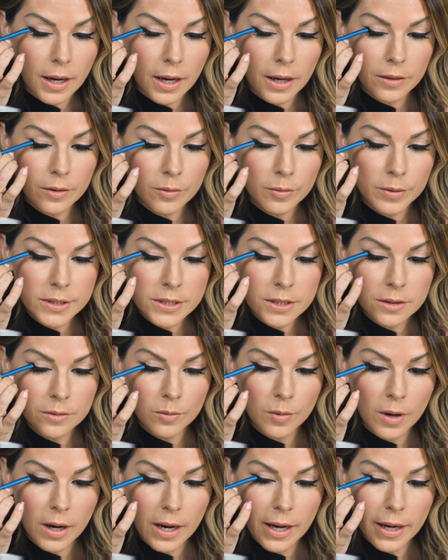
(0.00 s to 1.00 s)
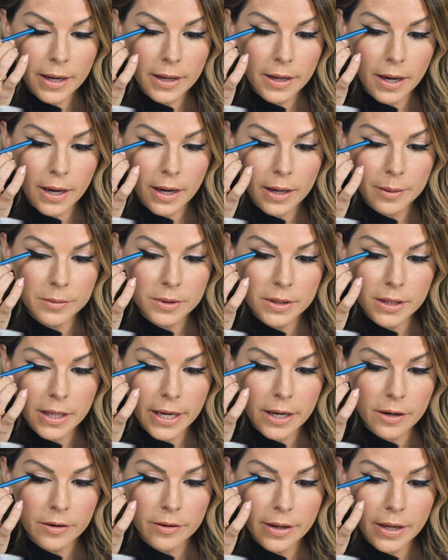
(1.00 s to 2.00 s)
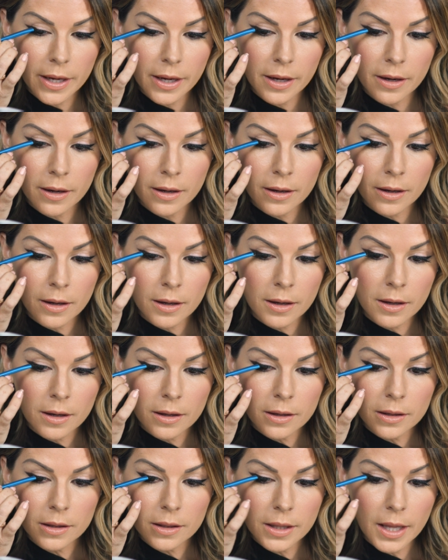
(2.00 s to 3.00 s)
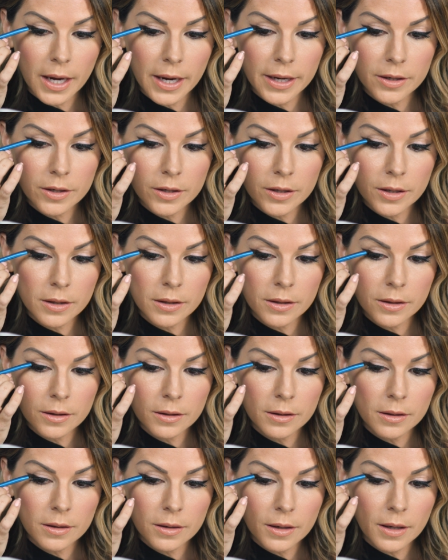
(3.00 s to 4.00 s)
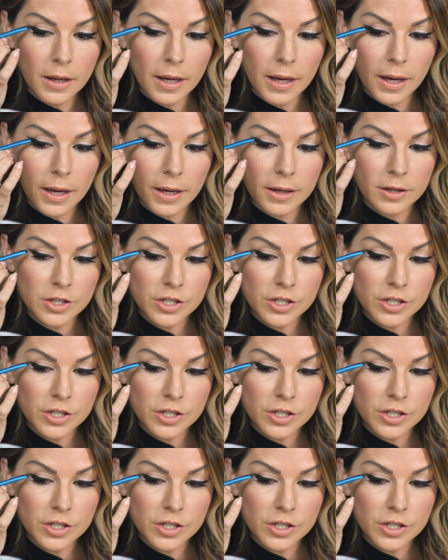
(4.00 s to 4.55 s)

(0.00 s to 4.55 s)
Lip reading: And the reason why I'm layering liner and